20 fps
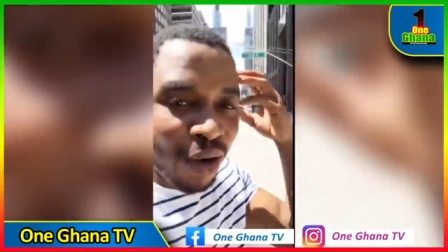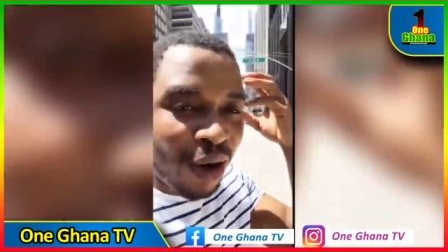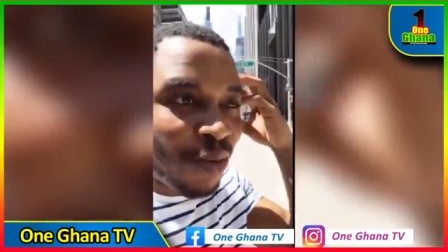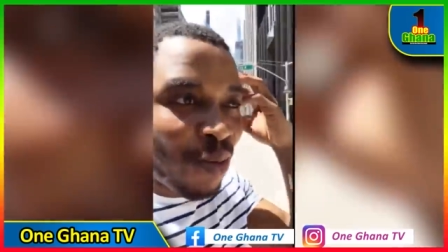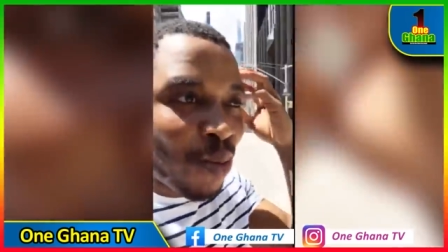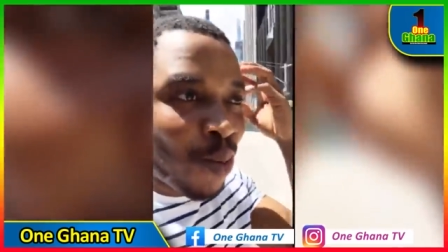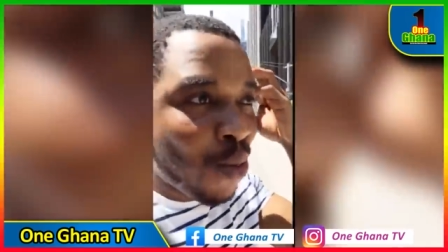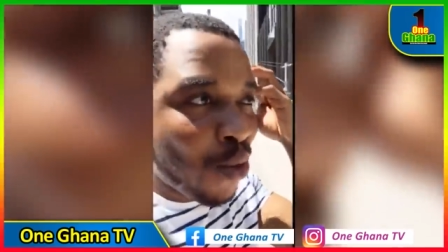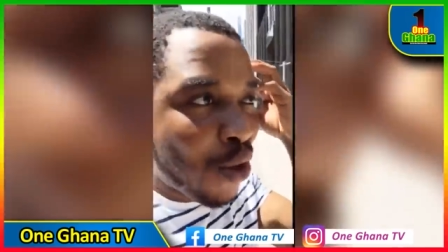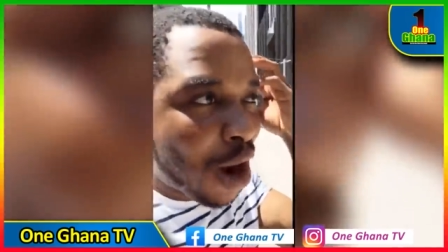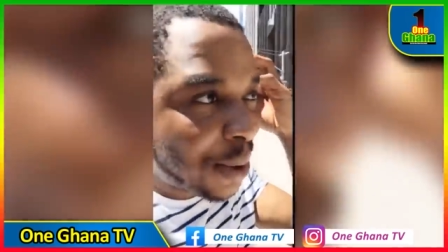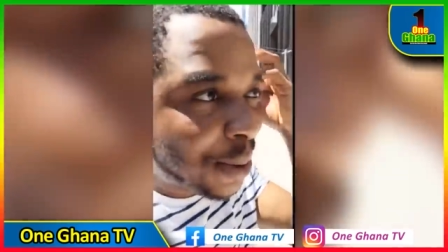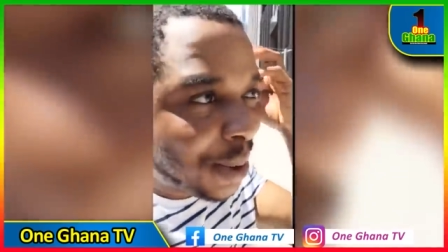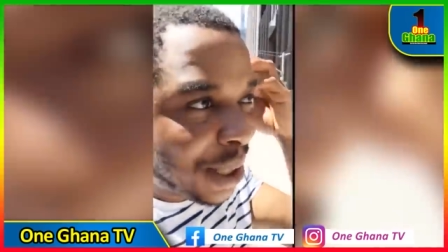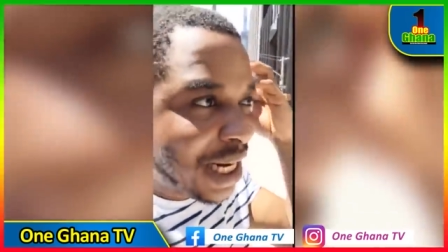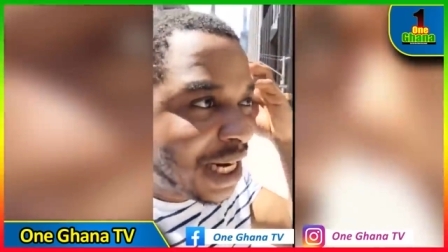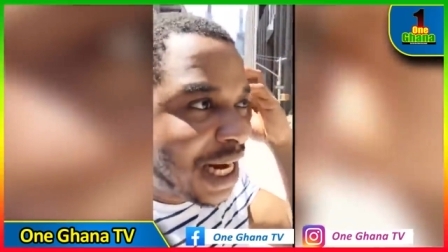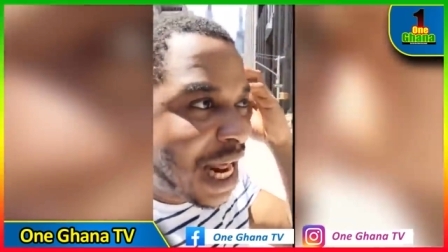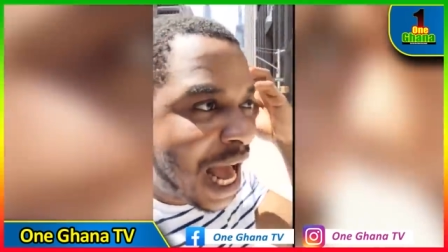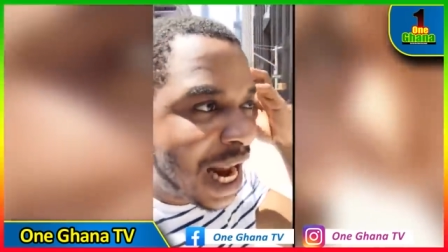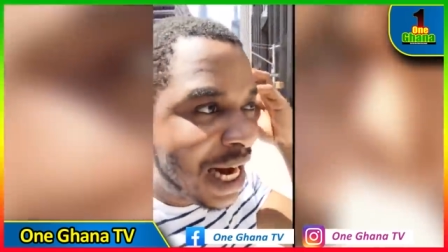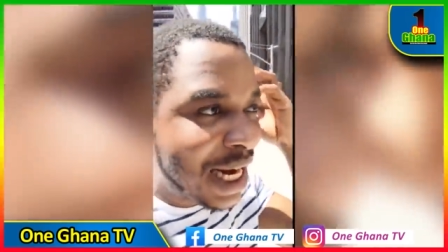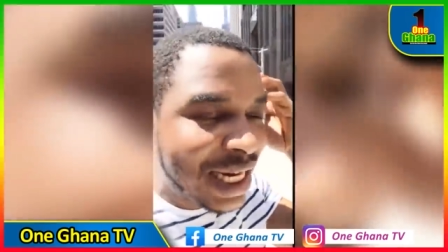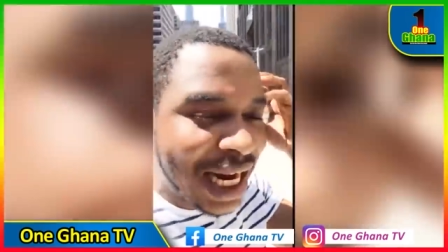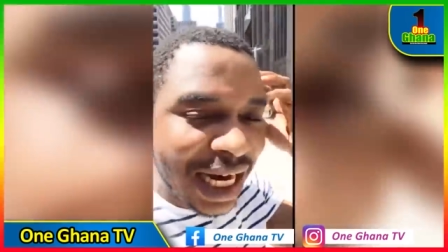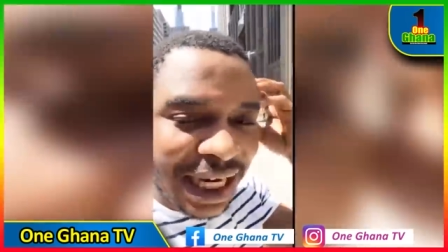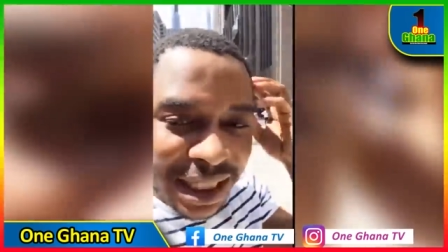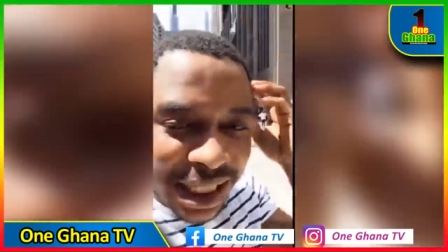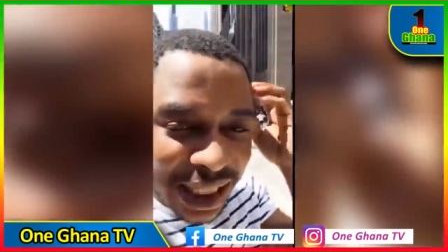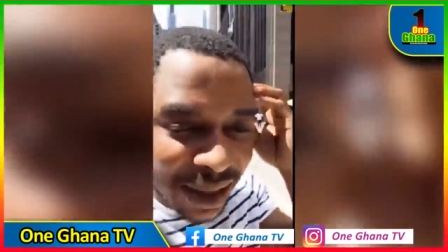mo adwene na ne
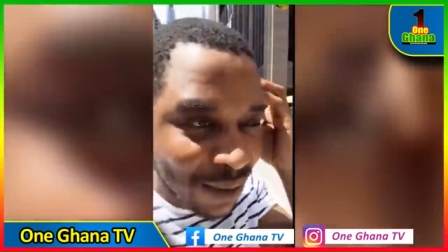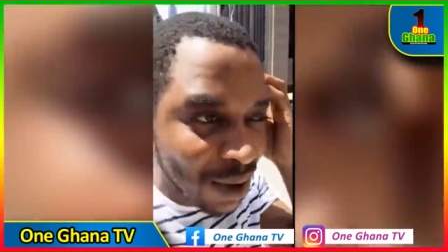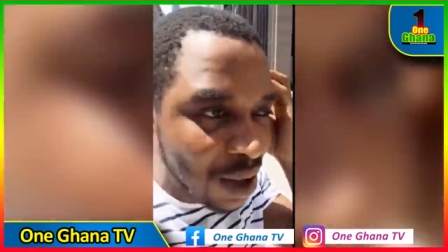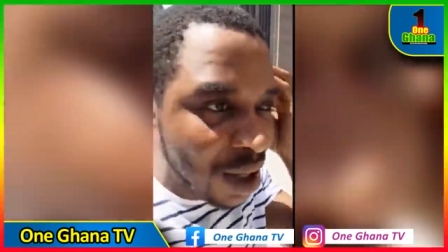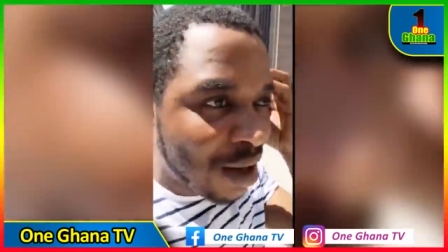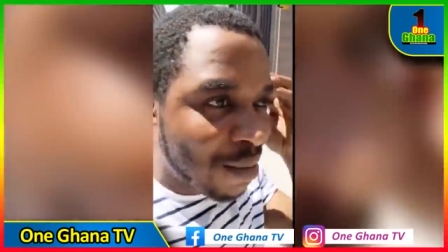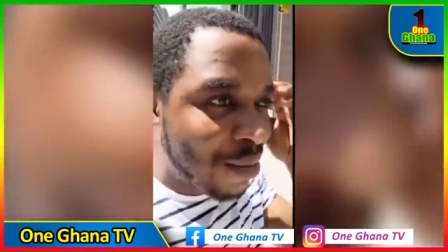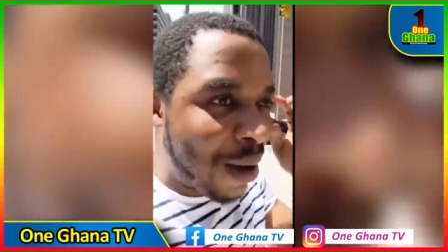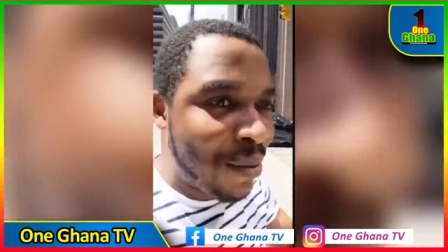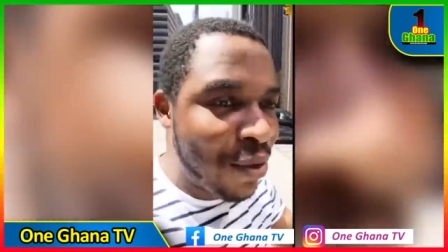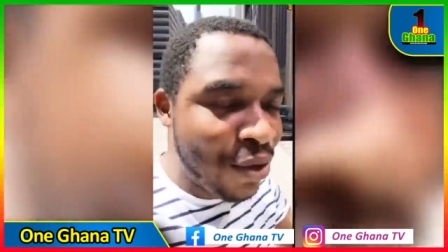dan trim ma me